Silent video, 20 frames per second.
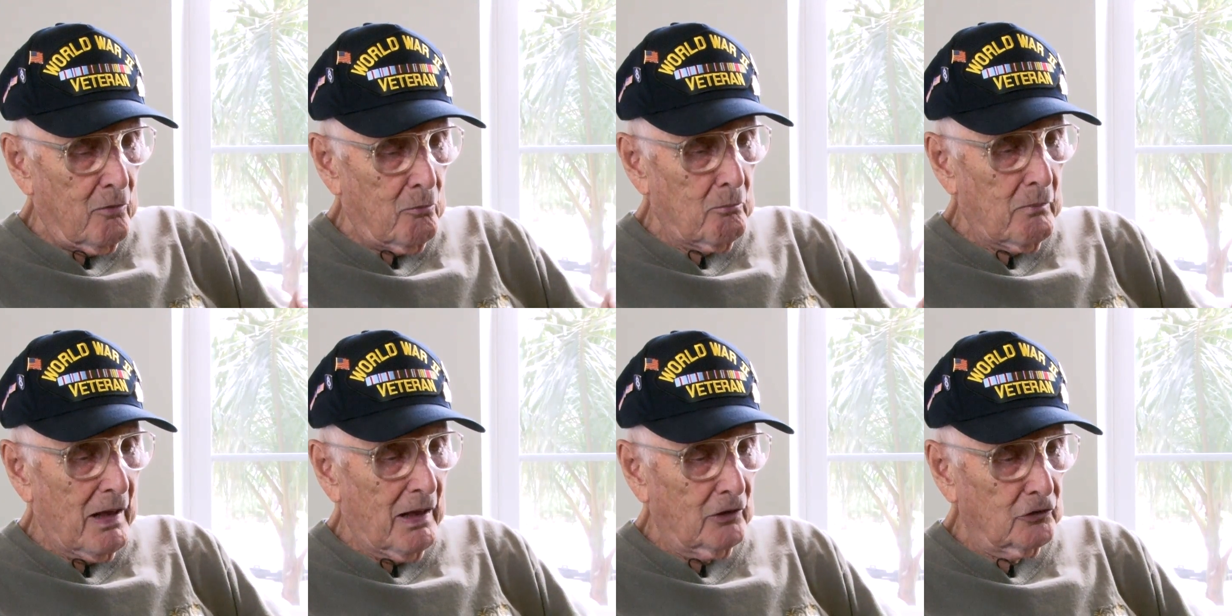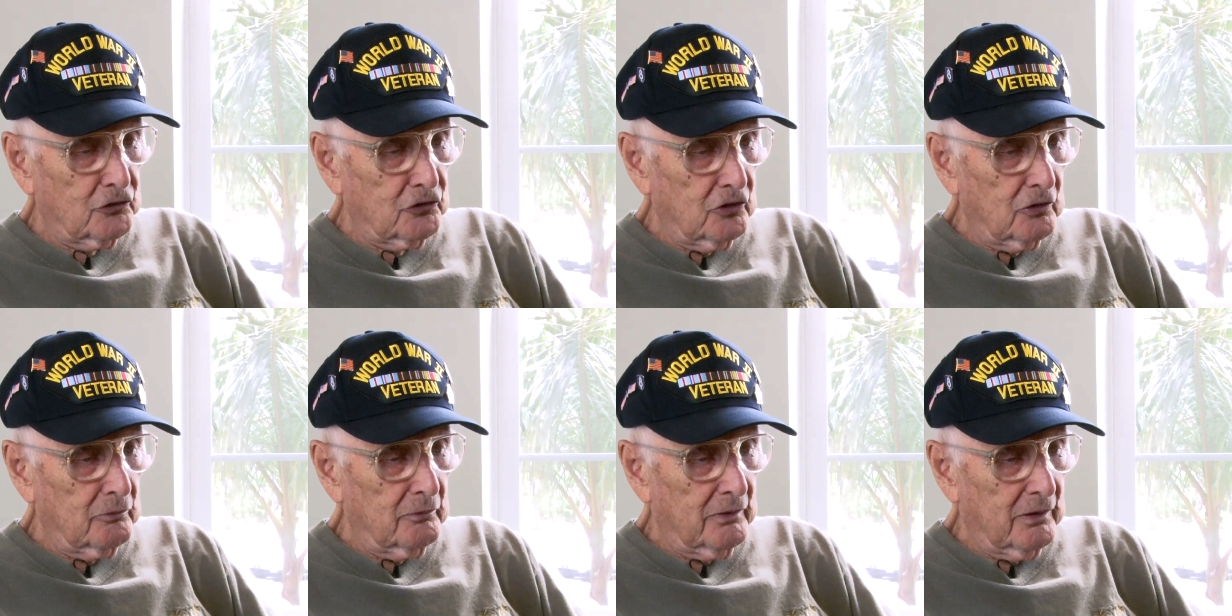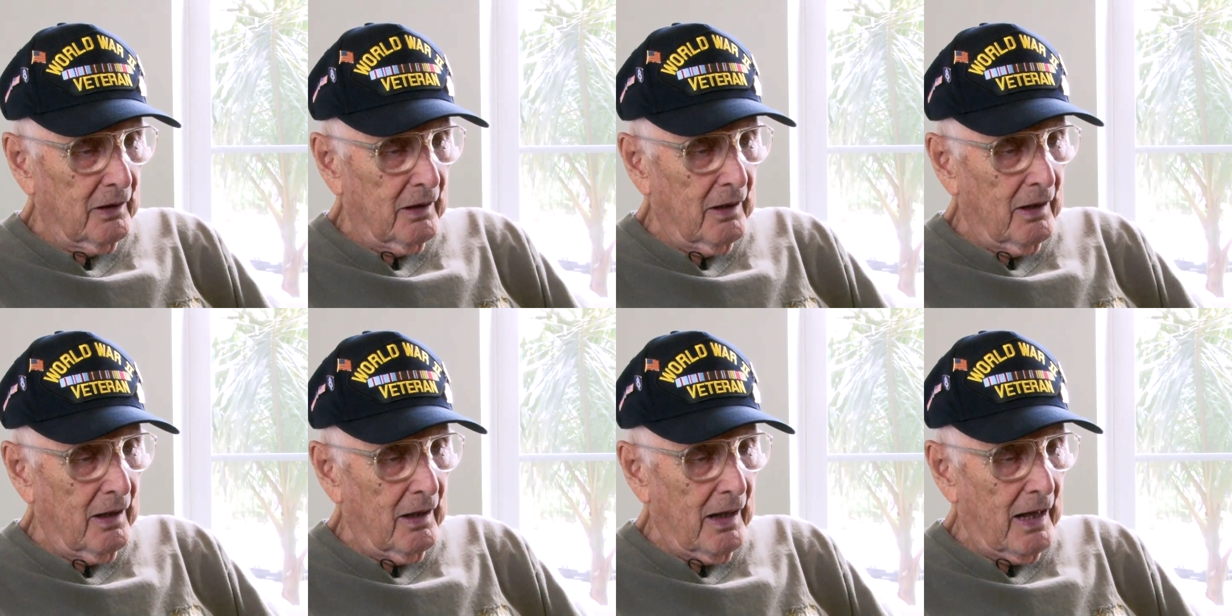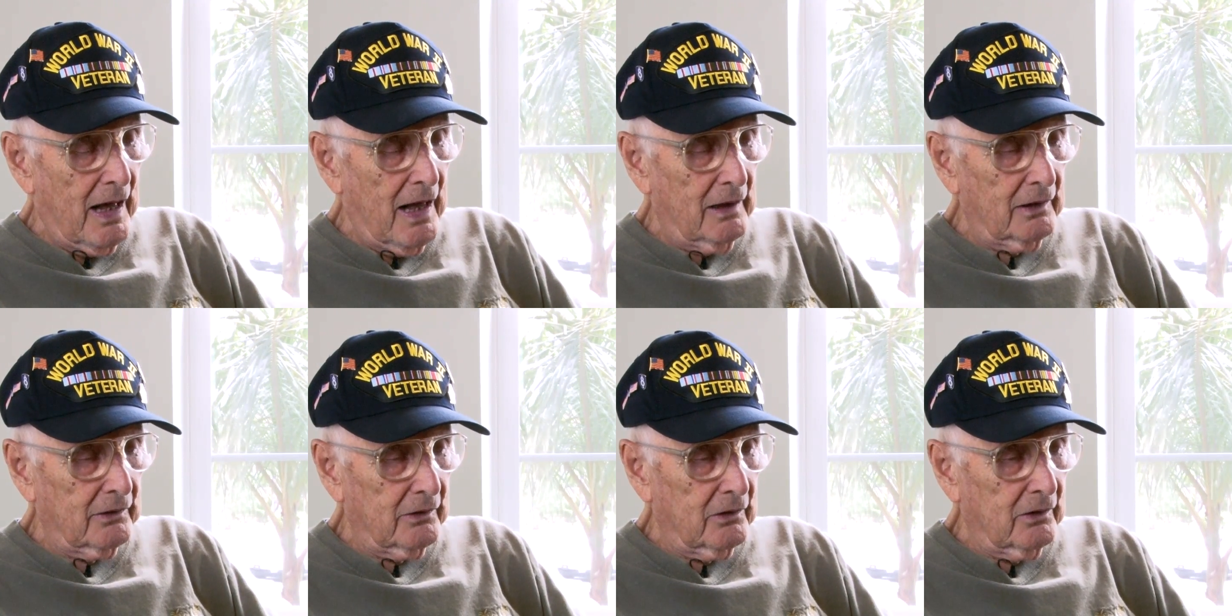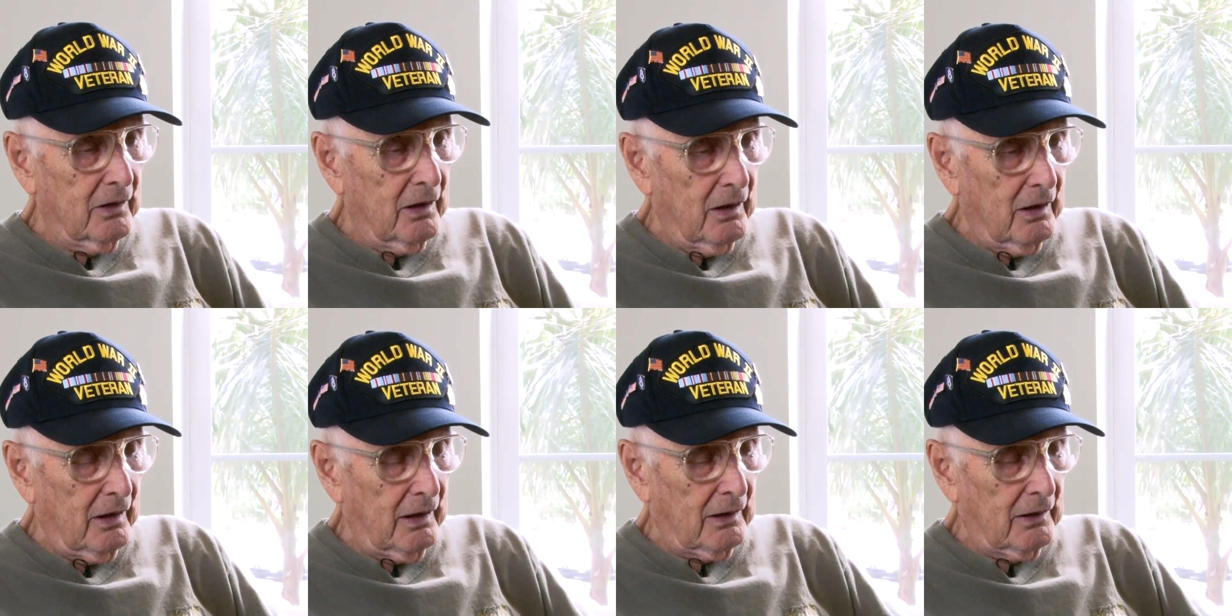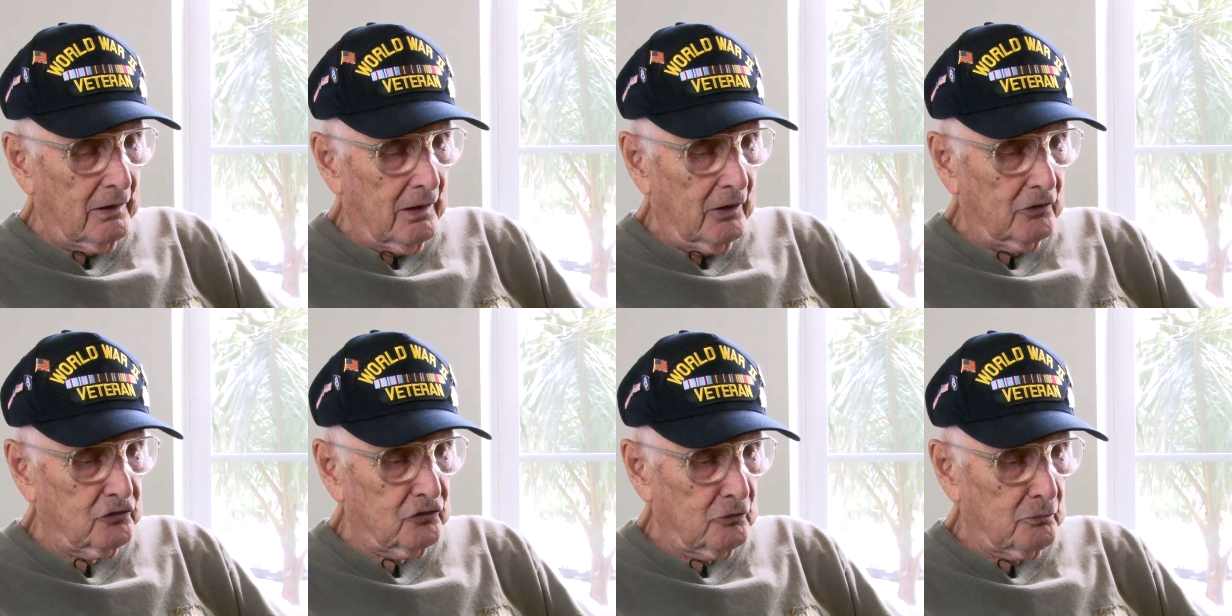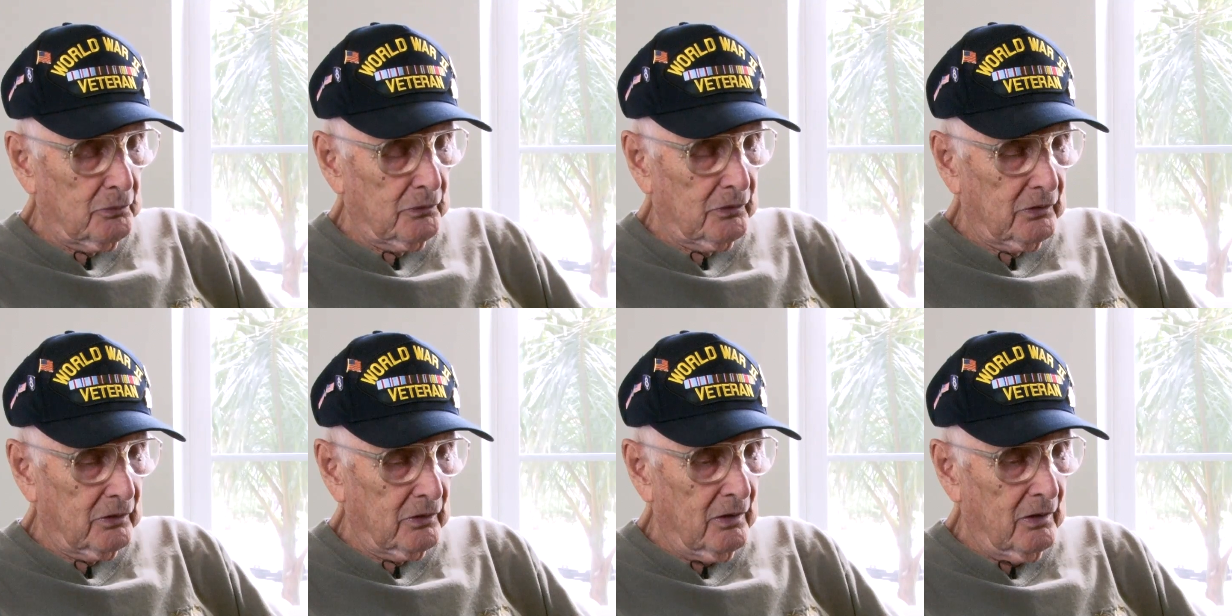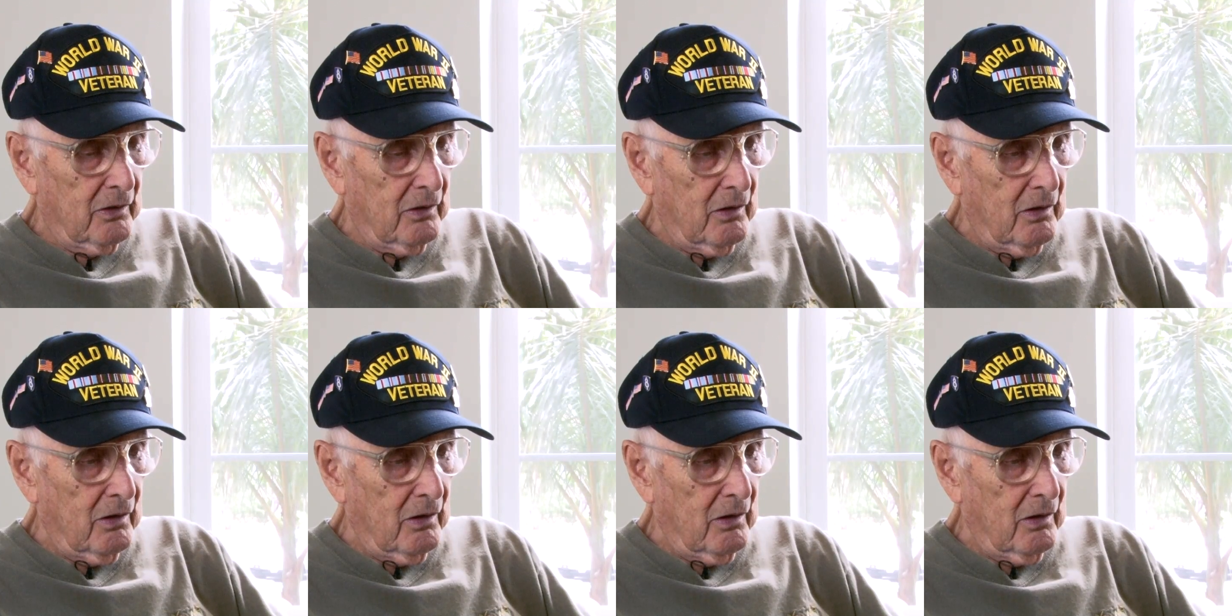Belgium, Holland, and Luxembourg,